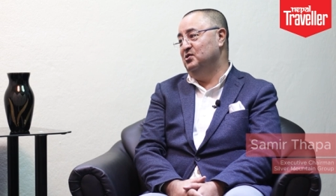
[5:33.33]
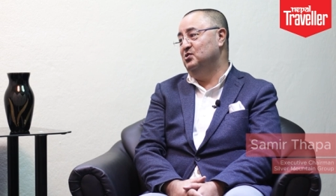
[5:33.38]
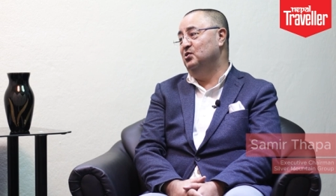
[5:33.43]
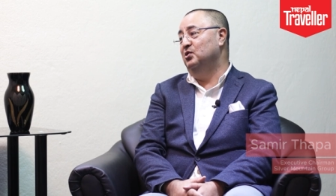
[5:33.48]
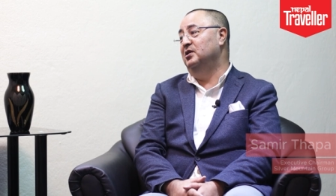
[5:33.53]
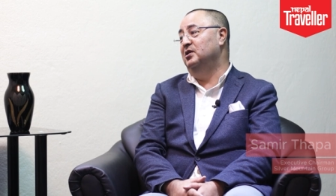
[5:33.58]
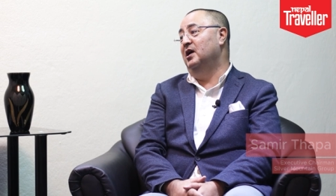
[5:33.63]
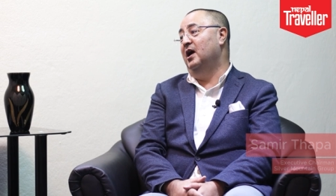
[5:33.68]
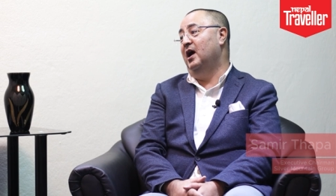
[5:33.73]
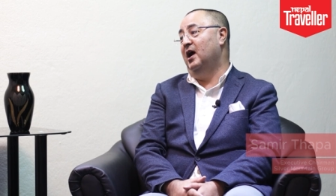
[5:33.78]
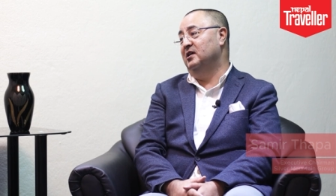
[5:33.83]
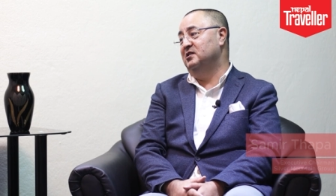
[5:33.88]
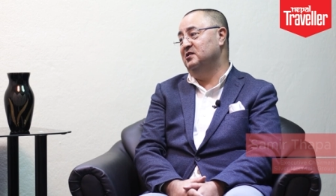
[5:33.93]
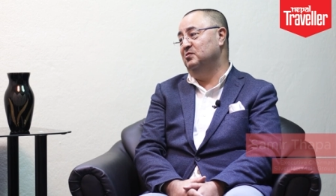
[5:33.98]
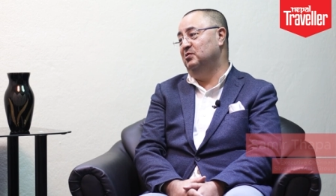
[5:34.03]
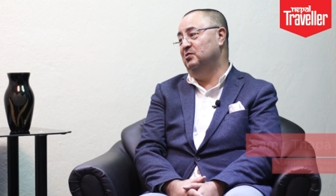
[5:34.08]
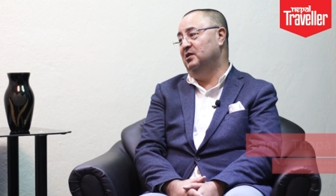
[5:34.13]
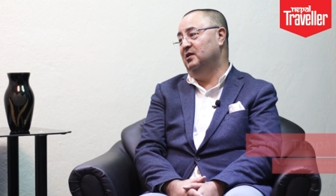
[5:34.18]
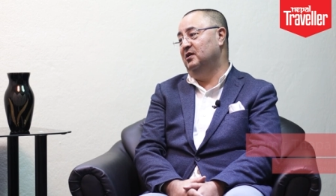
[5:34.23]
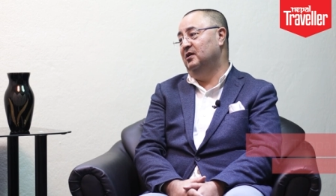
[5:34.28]
So he
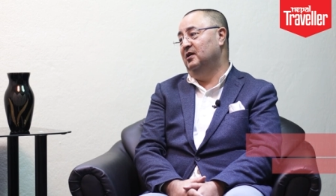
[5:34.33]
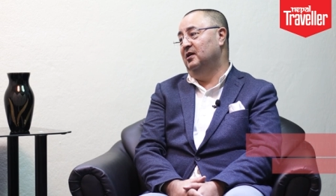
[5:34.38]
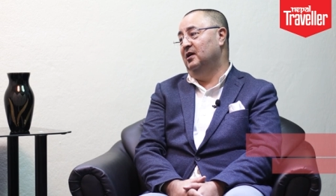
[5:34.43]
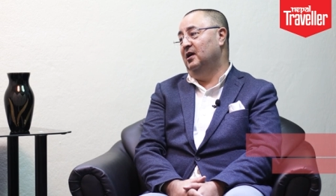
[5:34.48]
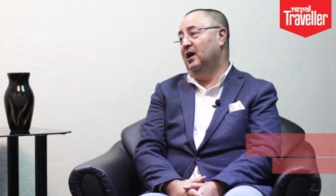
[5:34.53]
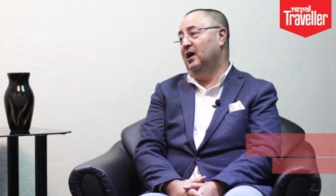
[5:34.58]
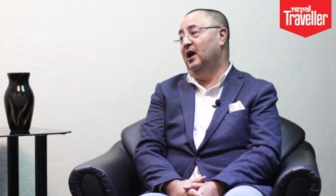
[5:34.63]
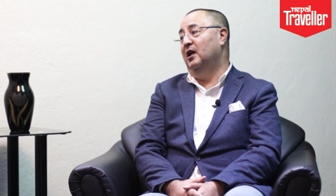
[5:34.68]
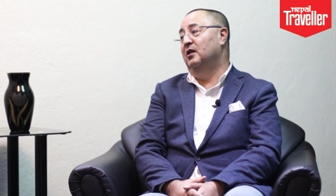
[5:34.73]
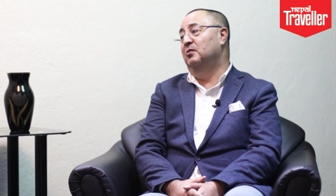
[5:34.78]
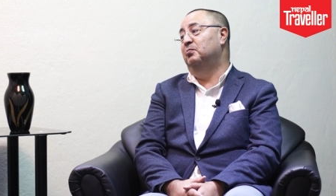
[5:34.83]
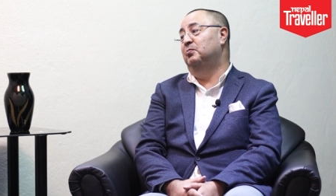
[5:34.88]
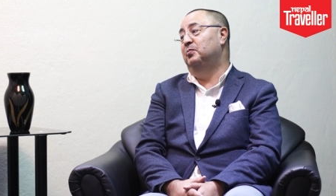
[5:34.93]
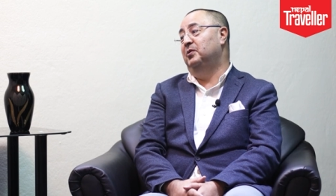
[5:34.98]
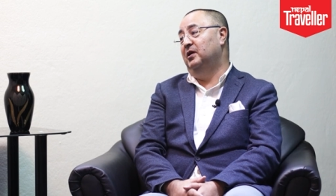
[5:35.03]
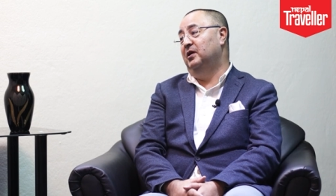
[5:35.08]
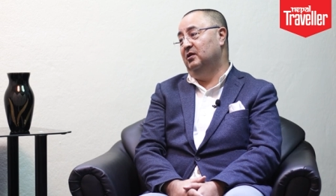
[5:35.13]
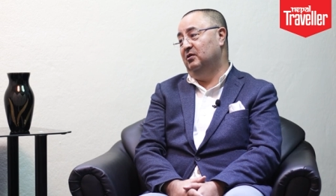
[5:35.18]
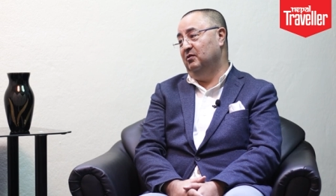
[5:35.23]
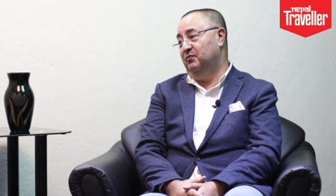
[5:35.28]
asked me, I'll
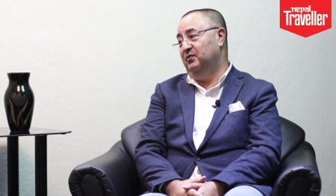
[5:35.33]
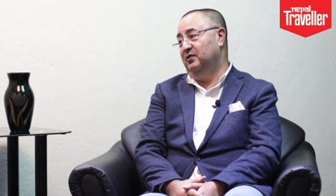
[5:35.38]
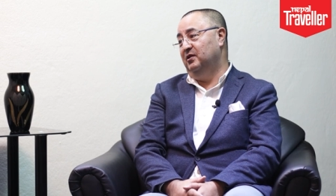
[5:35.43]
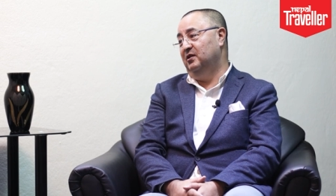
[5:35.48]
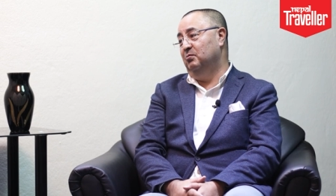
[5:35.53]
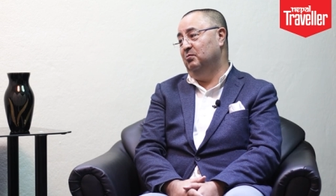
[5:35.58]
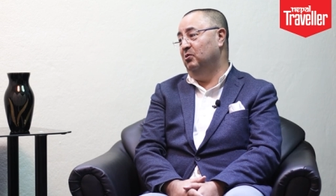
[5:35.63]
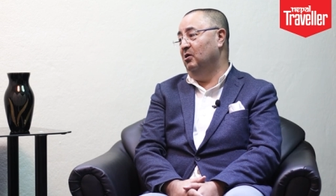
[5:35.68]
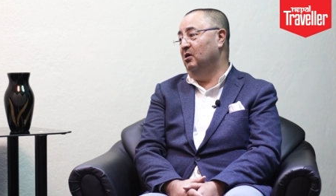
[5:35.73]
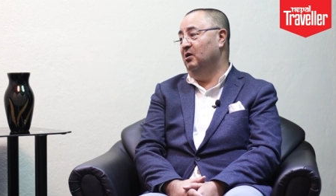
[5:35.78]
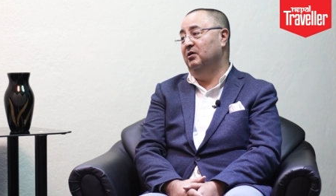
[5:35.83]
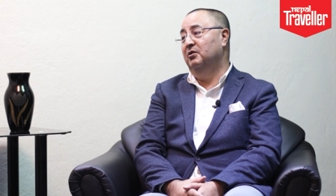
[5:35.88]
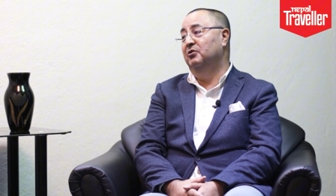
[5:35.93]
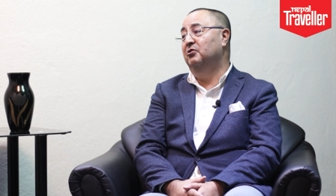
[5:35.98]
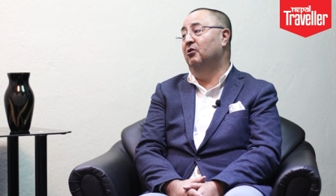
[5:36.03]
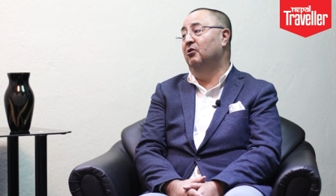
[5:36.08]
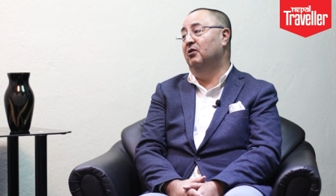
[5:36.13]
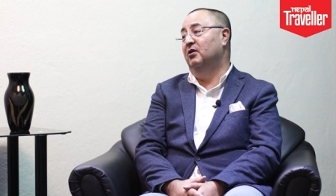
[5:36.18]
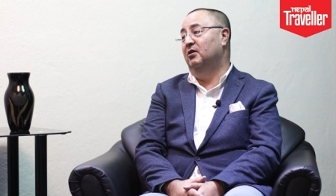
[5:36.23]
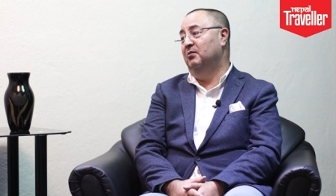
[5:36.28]
pay the fee,
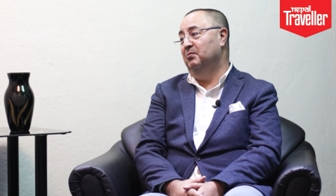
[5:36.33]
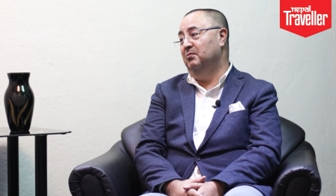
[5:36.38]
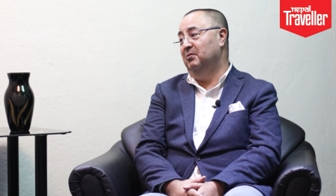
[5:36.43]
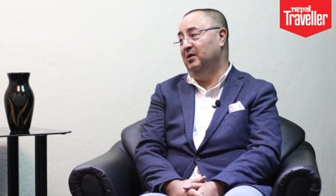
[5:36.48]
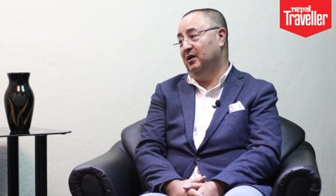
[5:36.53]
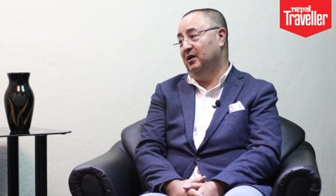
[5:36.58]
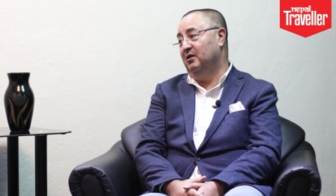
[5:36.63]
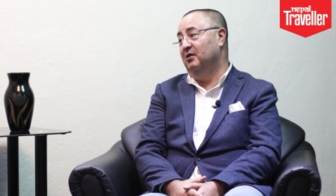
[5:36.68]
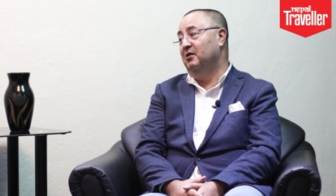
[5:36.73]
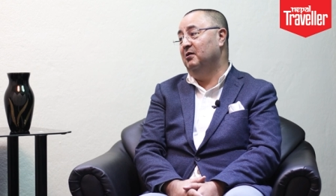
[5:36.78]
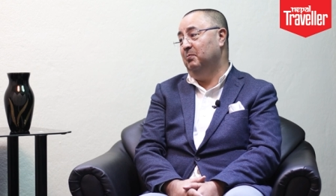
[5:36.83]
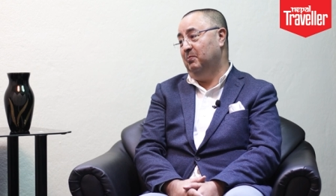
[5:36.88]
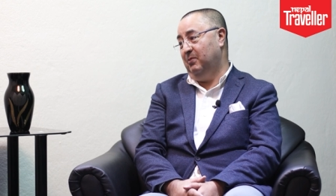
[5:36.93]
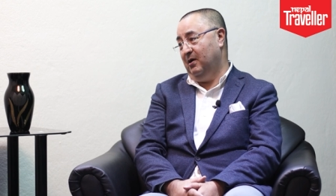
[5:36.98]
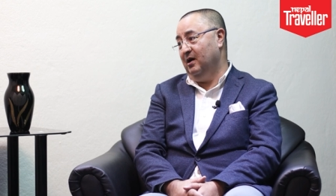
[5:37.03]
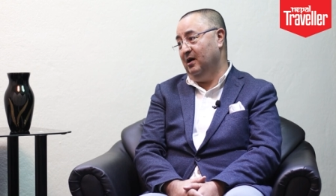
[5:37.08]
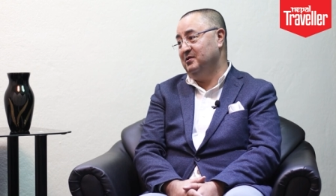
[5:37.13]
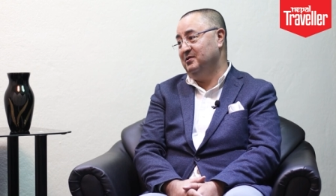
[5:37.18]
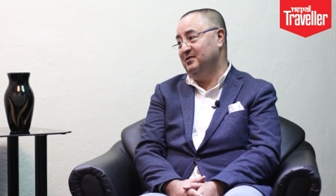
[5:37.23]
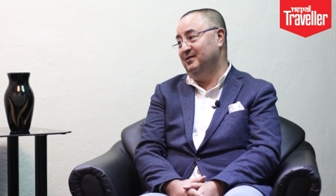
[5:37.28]
but don't make her
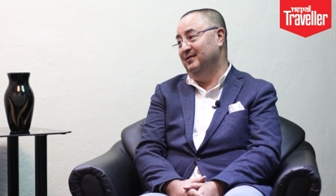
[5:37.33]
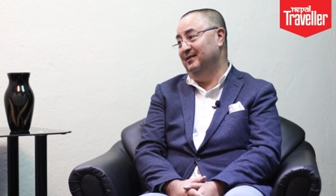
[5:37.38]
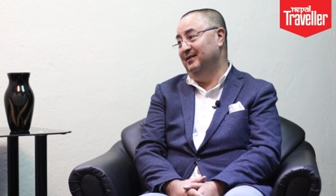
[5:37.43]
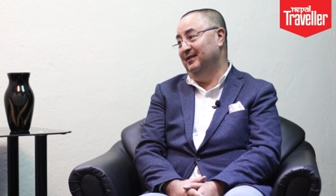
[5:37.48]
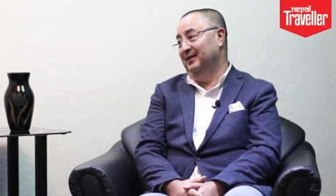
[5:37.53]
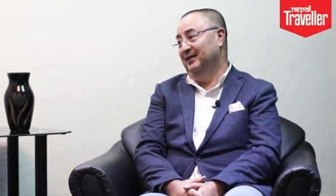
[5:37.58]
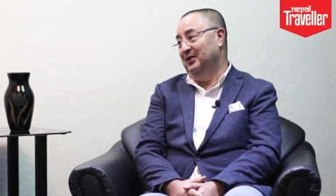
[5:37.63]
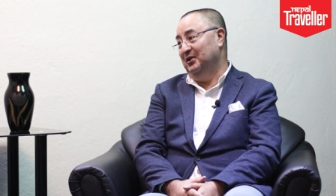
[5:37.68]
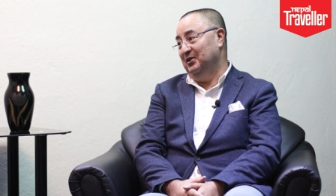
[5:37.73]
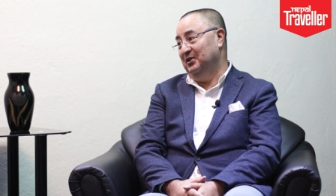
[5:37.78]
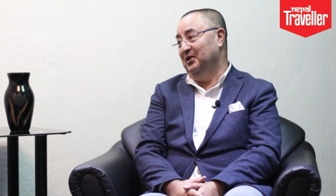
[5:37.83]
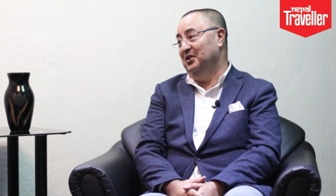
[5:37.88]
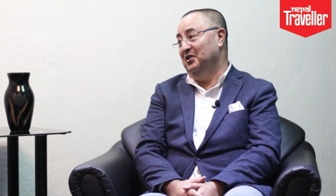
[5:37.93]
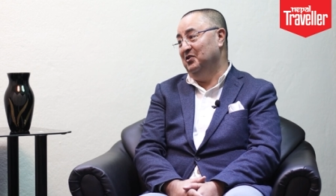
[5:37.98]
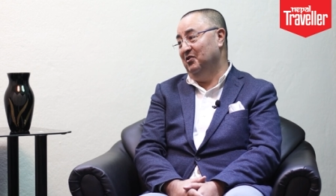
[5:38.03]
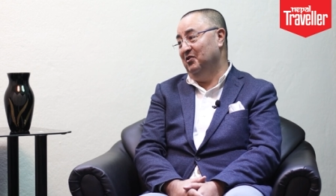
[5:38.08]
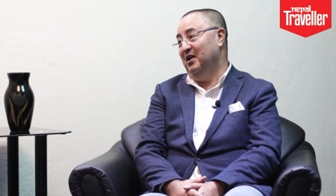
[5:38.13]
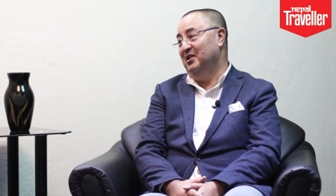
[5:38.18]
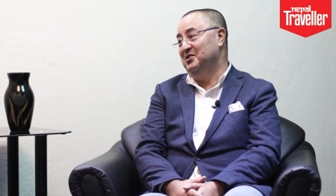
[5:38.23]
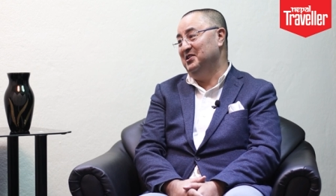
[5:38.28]
pass in the
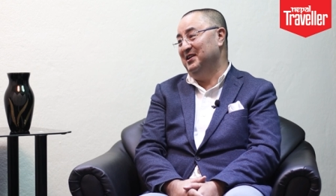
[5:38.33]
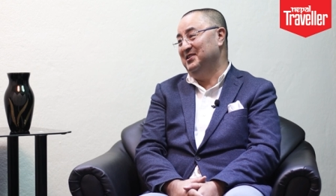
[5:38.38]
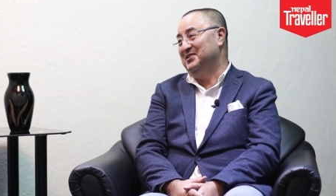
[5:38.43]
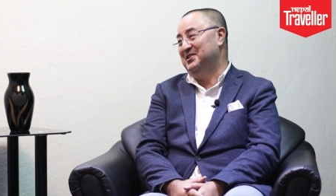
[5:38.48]
entrance